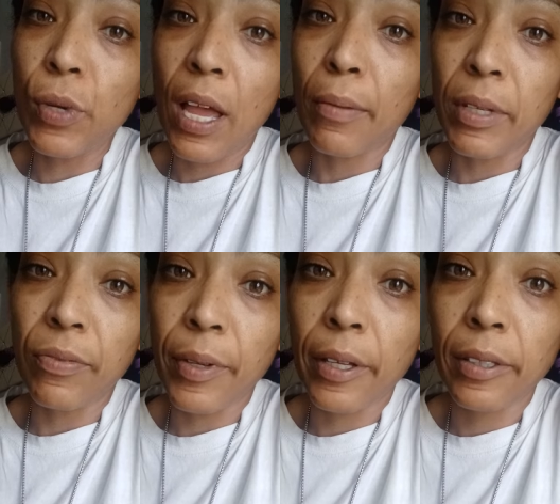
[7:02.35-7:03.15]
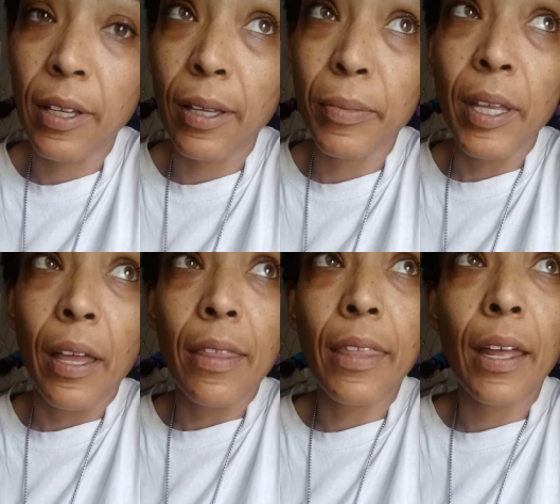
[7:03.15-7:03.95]
got me fucked up.
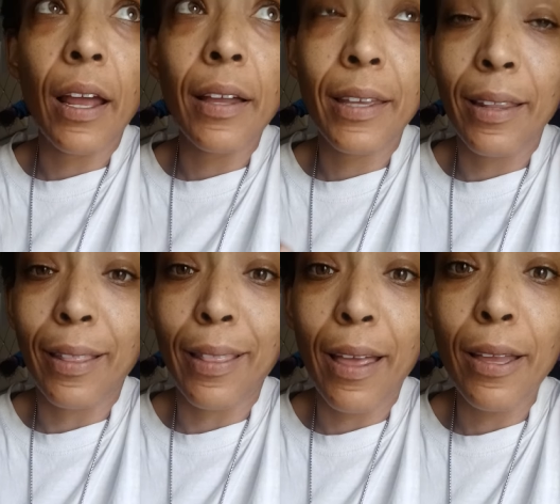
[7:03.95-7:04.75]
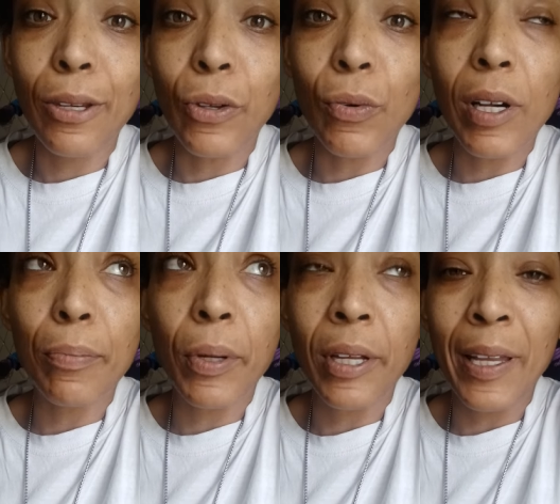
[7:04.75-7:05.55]
That I can line you
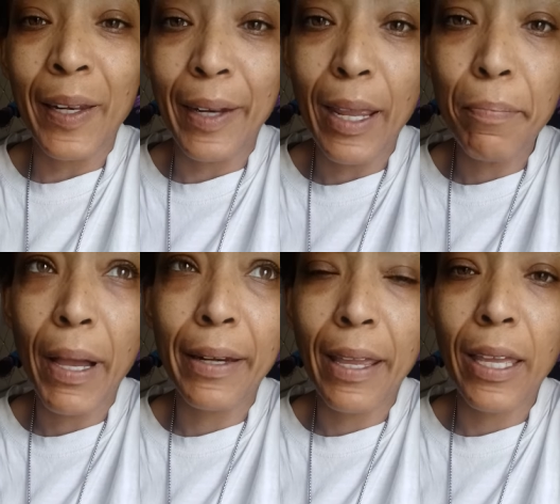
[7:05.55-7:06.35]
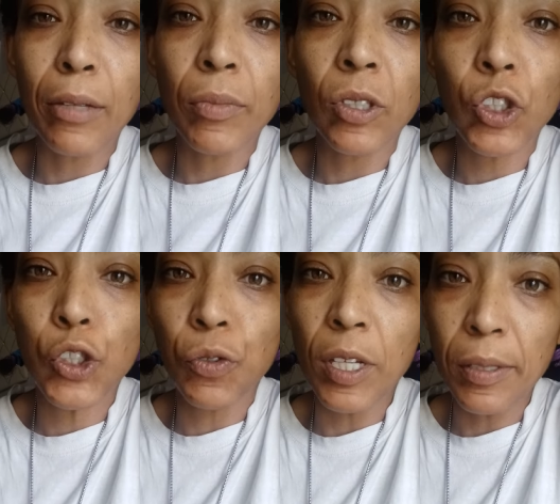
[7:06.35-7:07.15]
up, name by name,
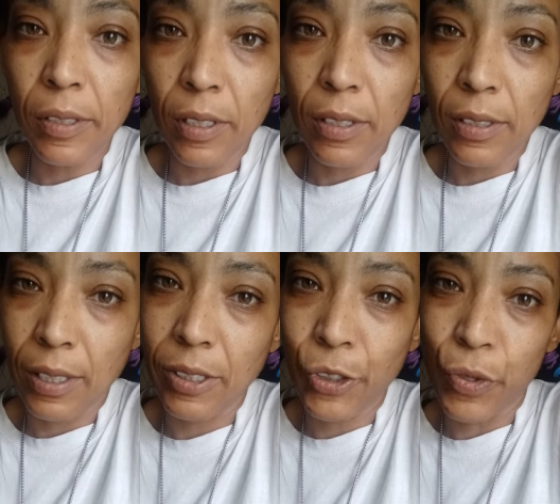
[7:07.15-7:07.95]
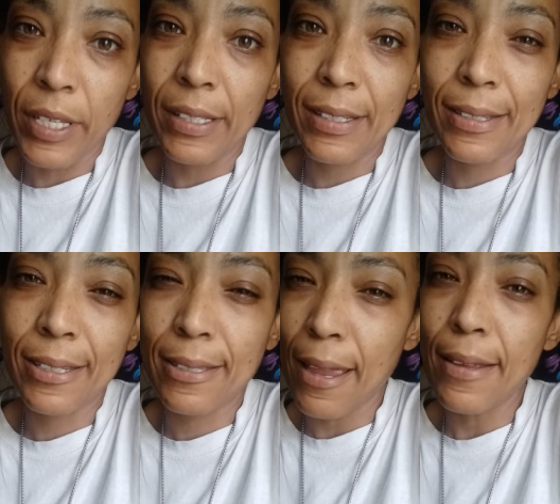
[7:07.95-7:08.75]
street to street,
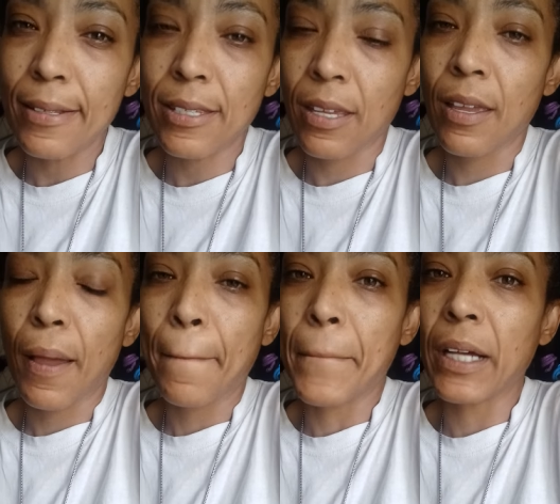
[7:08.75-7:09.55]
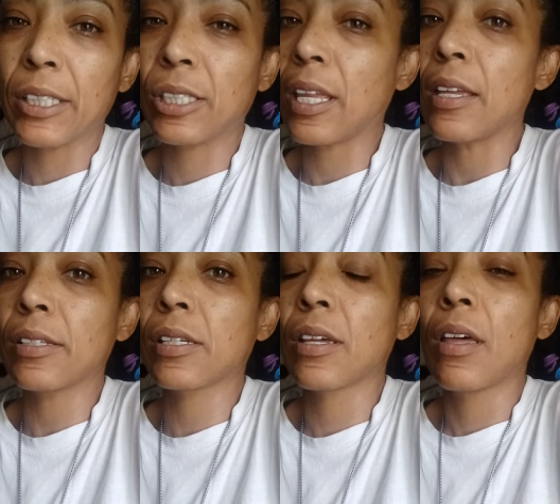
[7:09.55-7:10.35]
state by
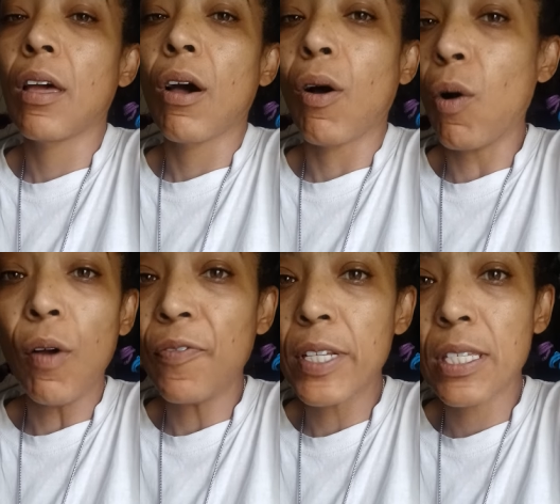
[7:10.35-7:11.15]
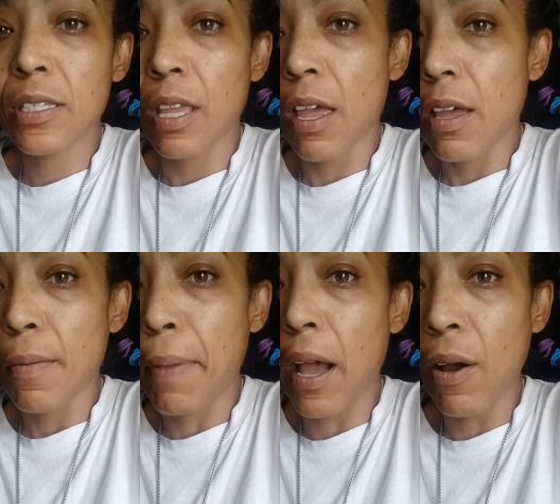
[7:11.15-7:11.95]
state, office
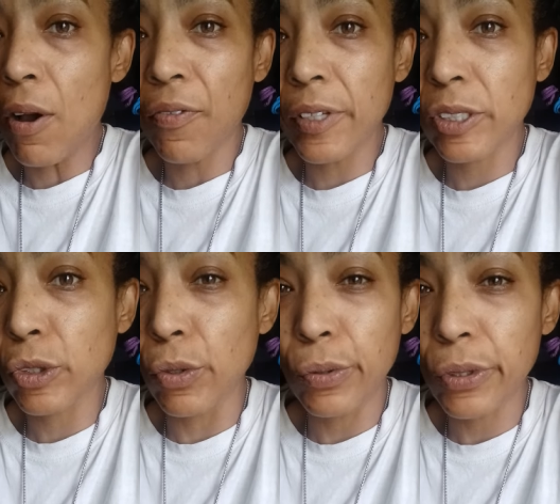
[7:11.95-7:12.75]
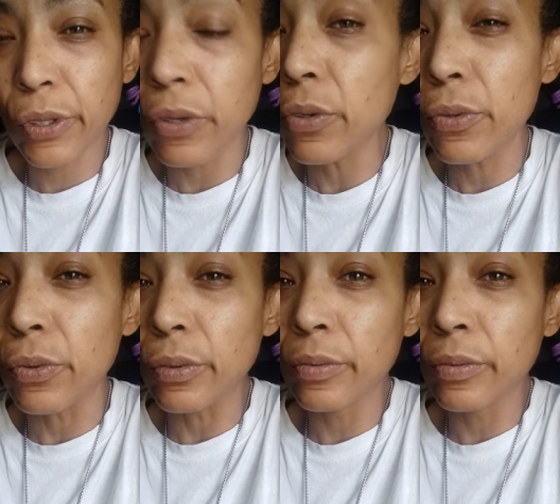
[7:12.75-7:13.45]
by office, school to school,